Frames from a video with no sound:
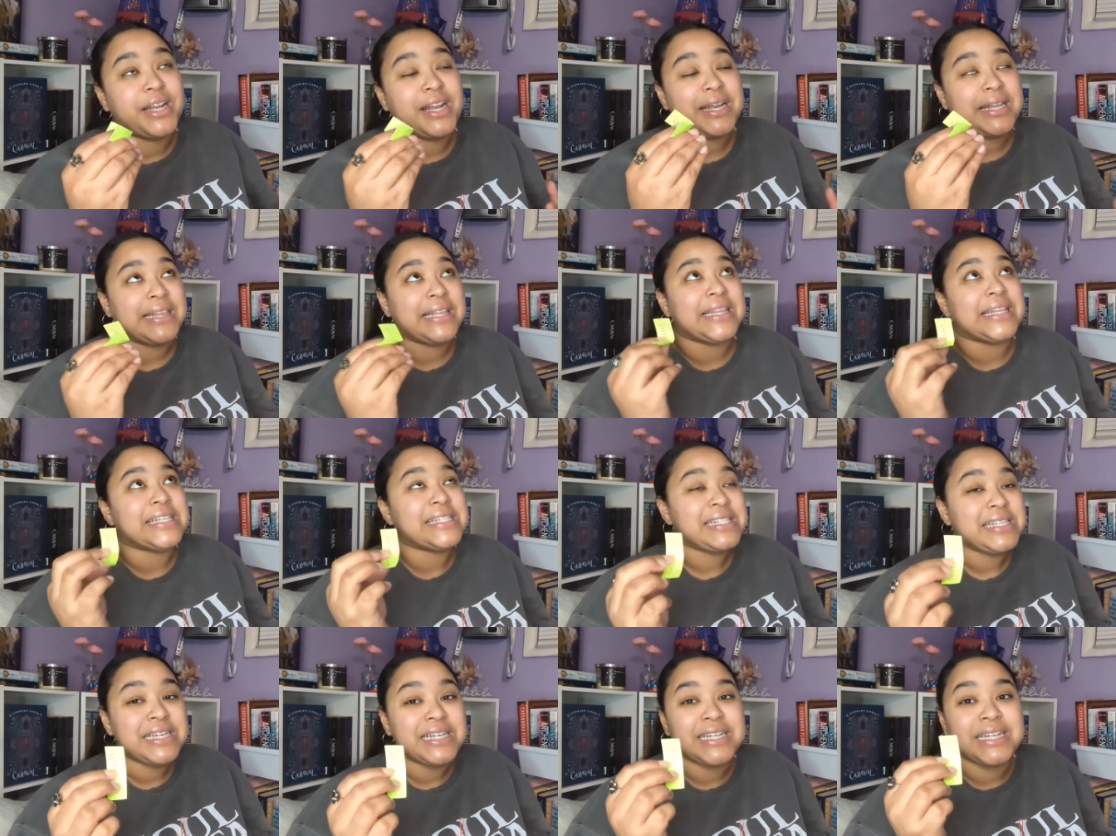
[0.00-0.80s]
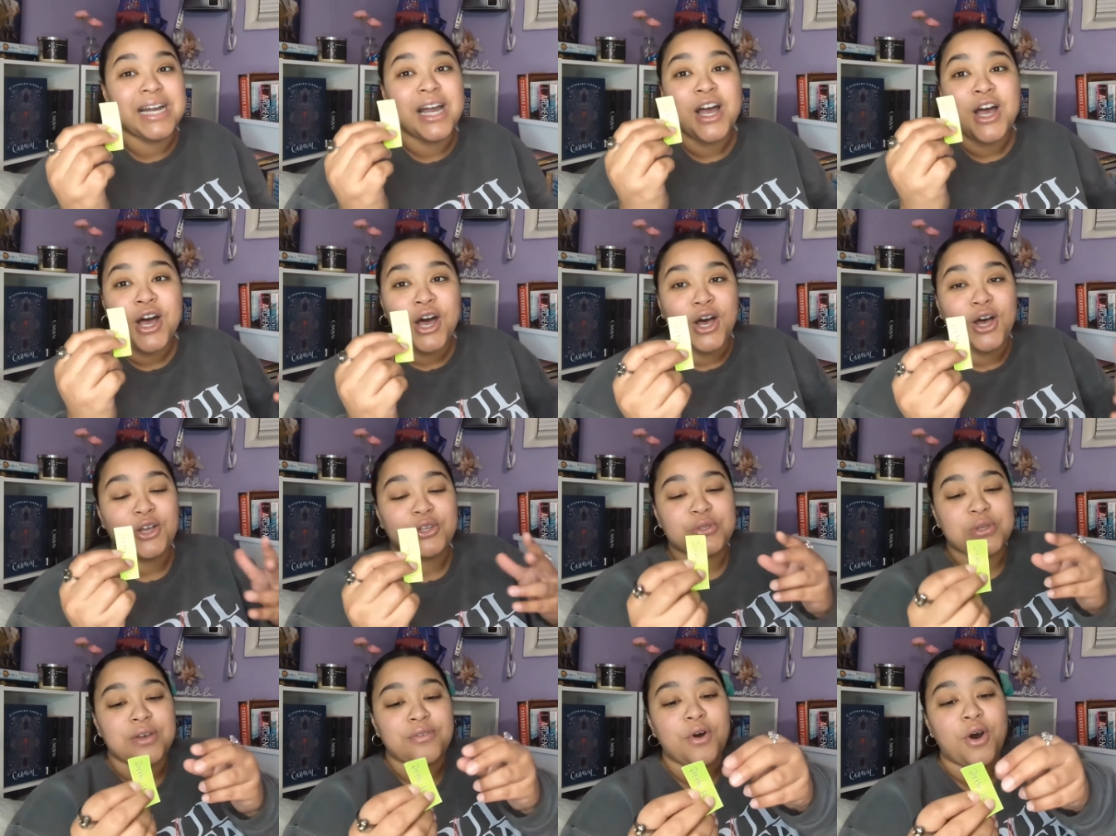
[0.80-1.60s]
anything this year.
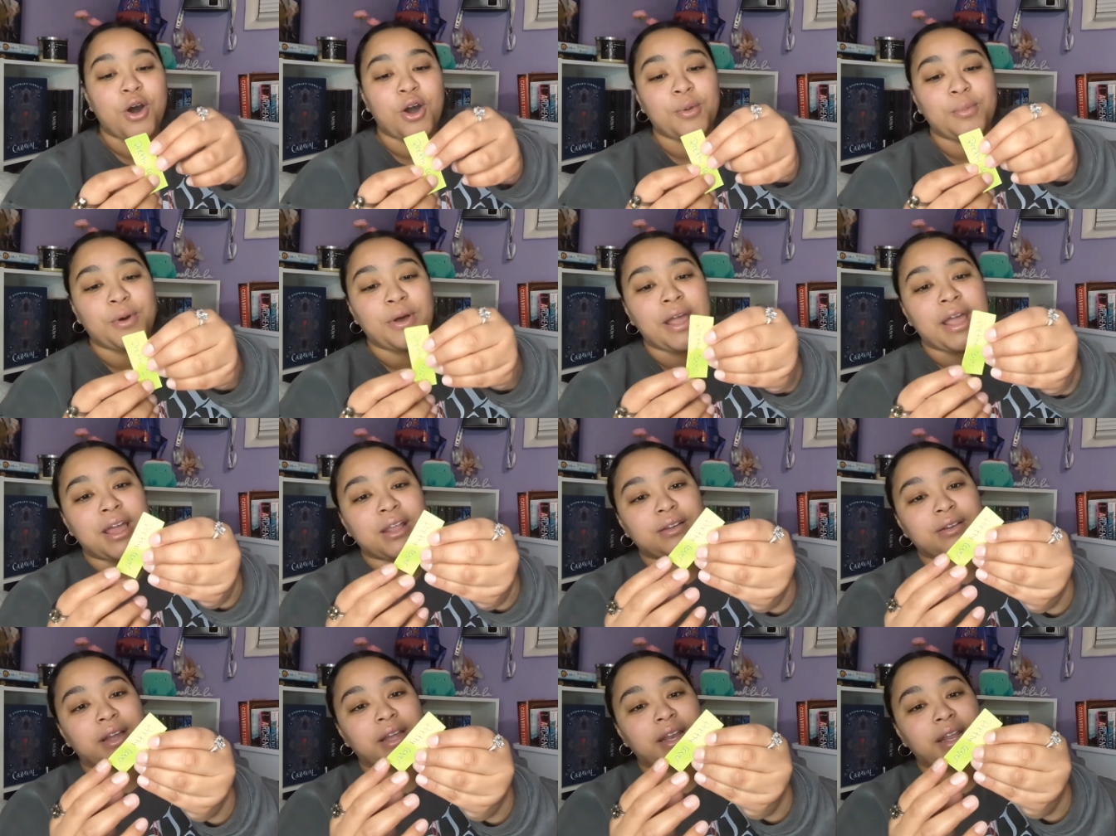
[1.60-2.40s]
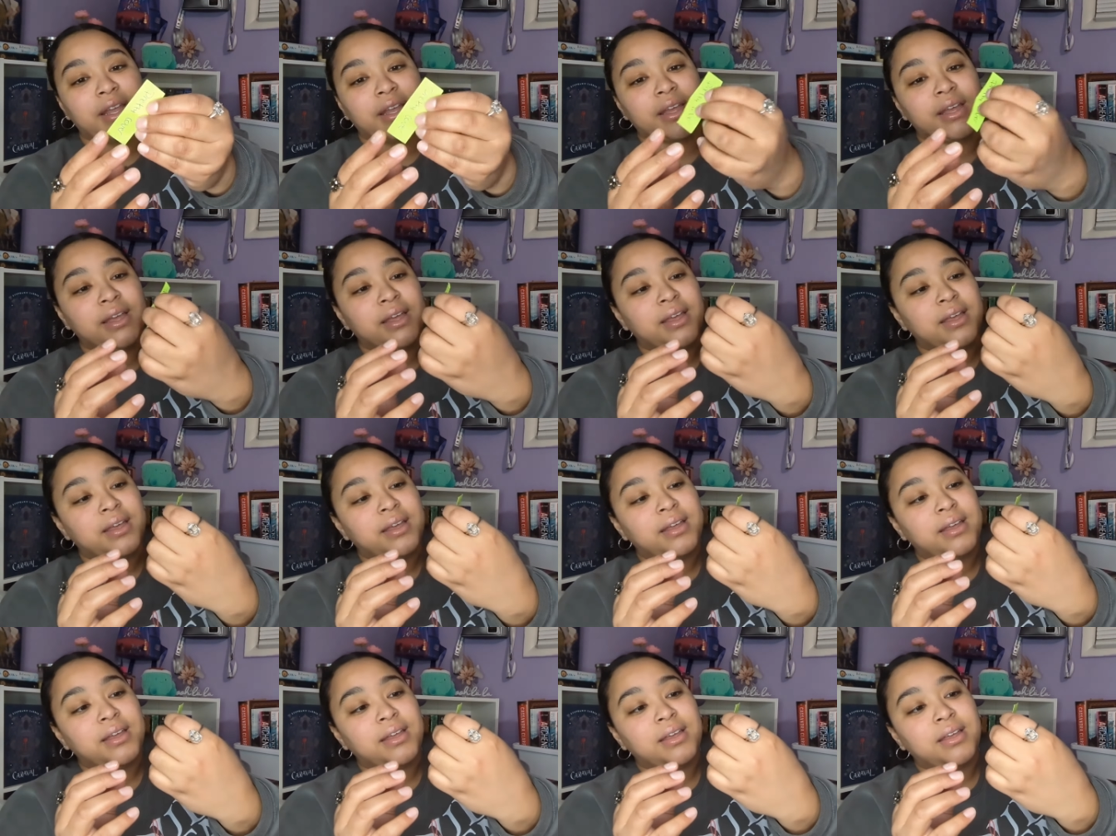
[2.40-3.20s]
Also, I have horrible handwriting.
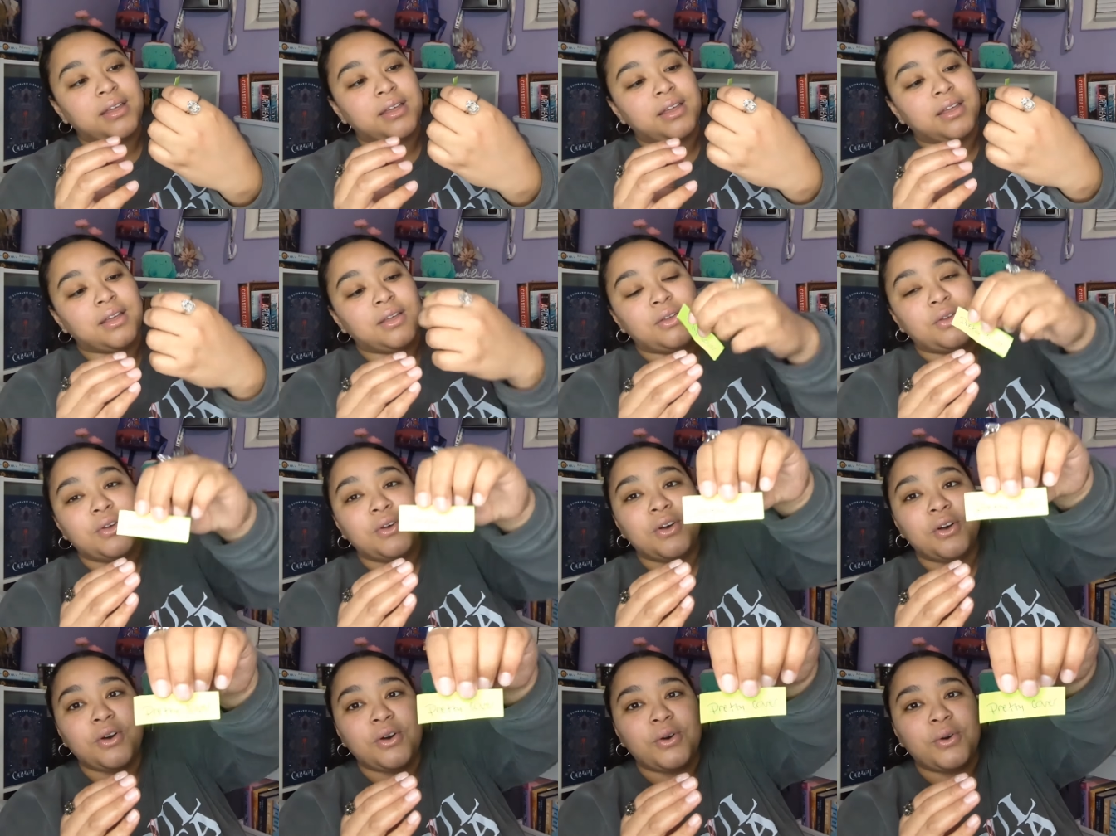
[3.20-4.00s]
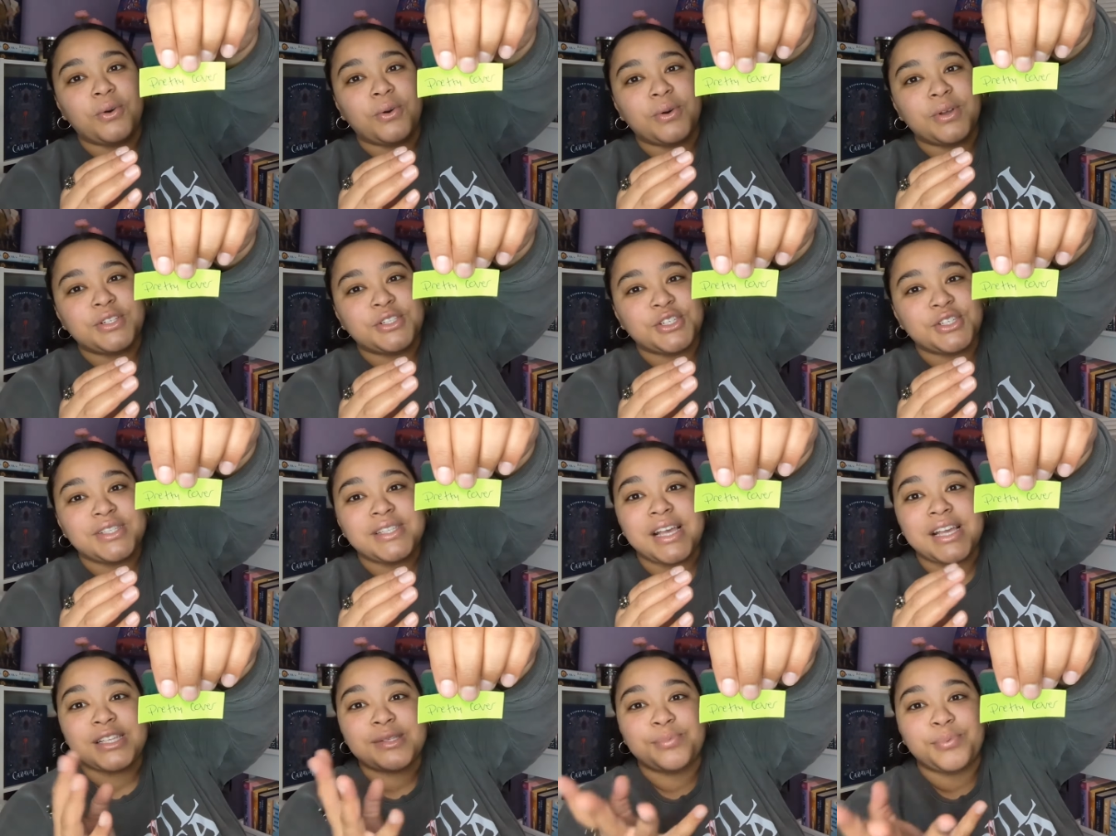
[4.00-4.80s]
Oh, it just
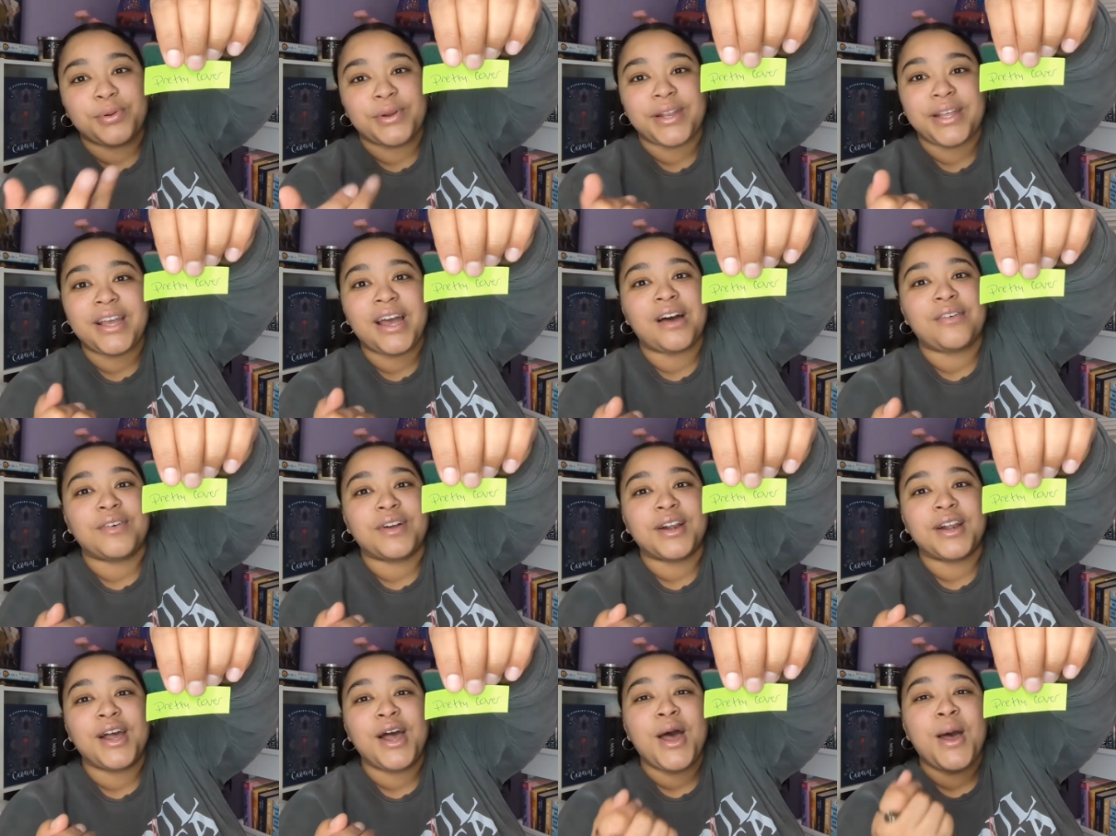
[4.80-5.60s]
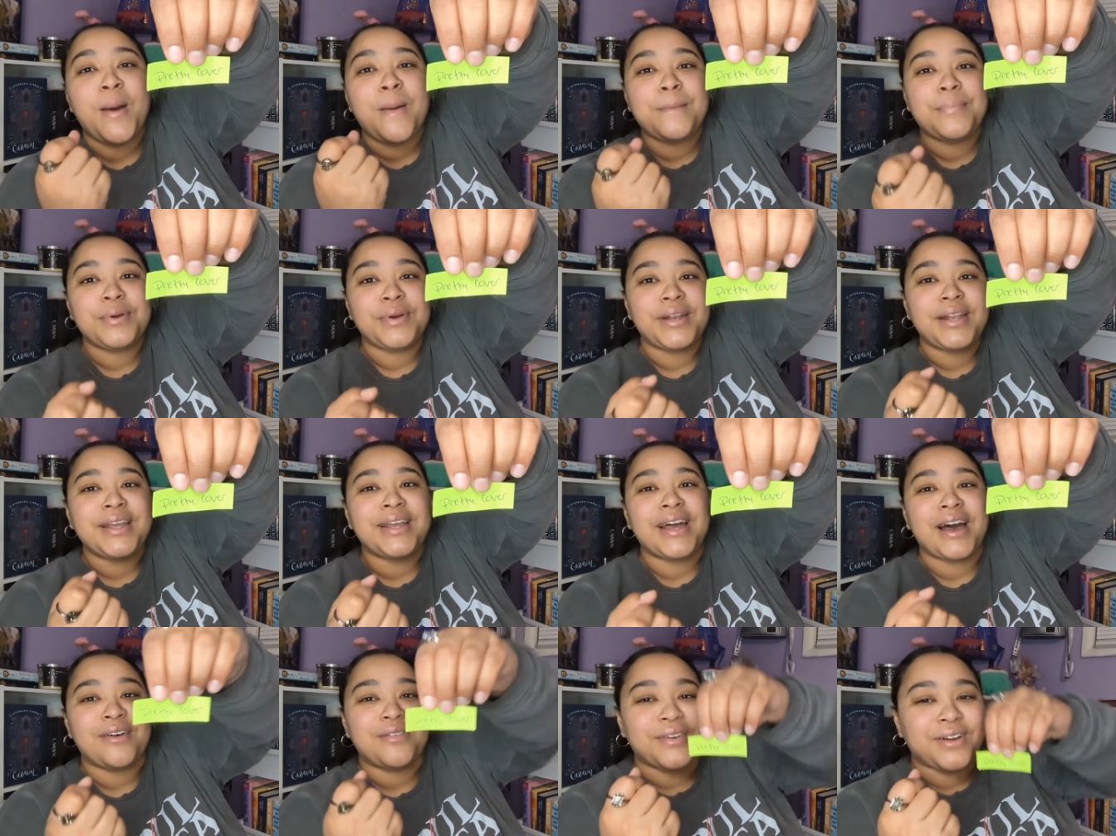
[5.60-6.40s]
says pretty cover. Pretty
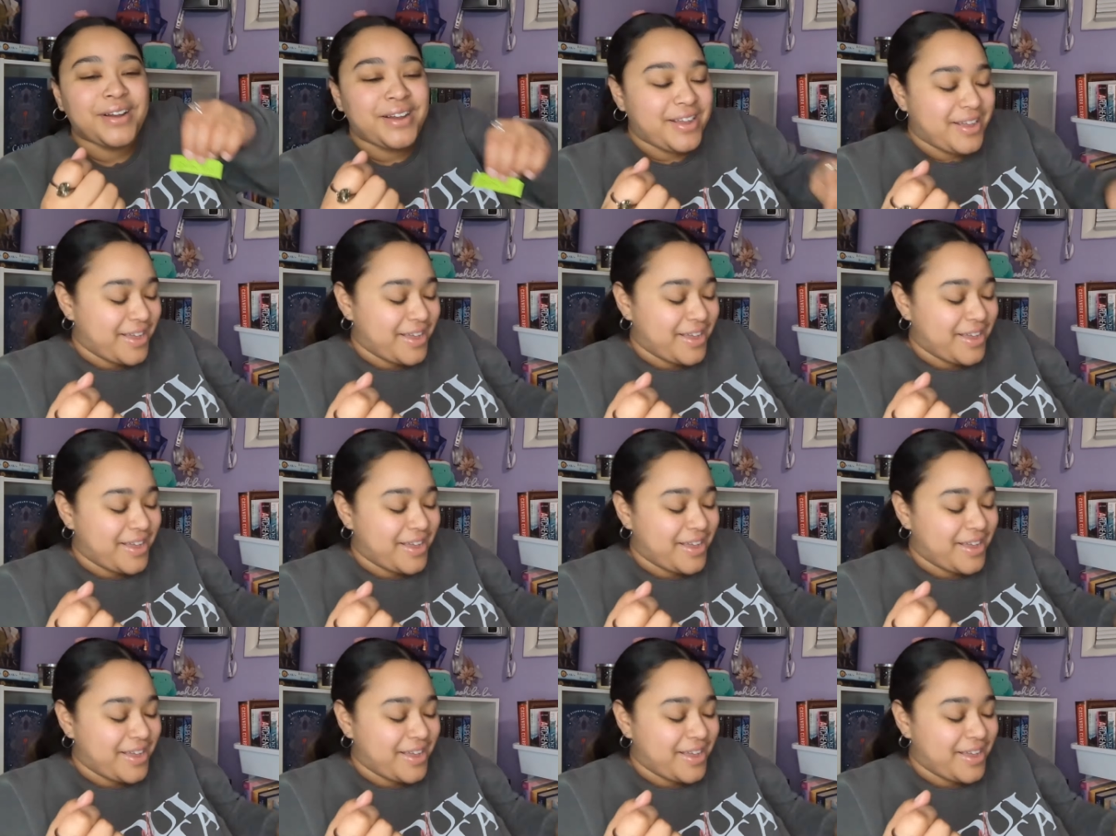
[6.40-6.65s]
cover.